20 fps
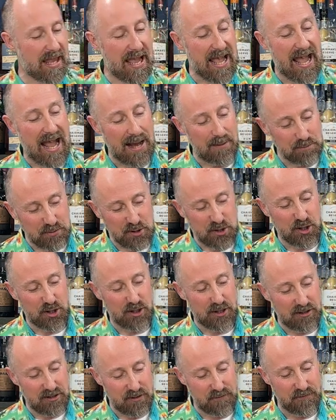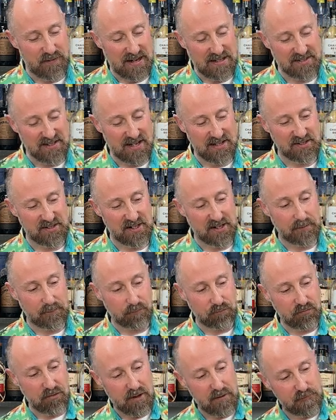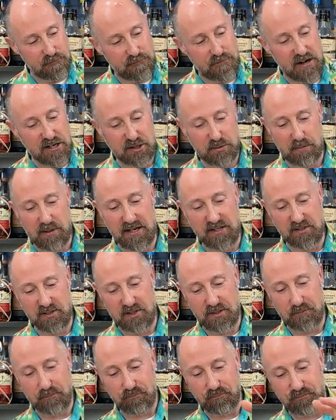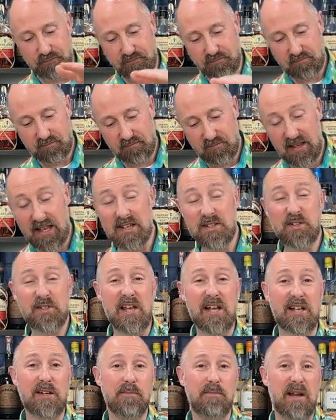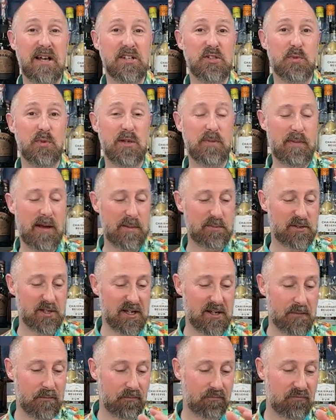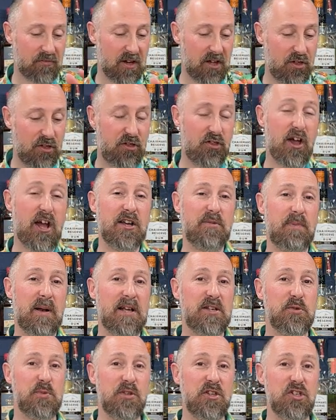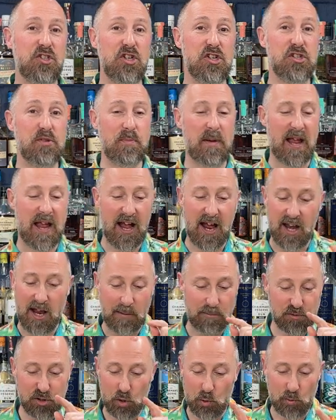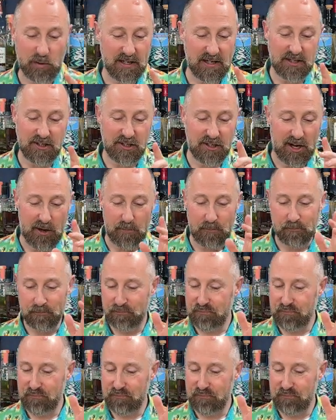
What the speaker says: Absolutely fantastic. First place. Second place with the Pepsi. Third place with the ginger beer. And I'm talking, you know,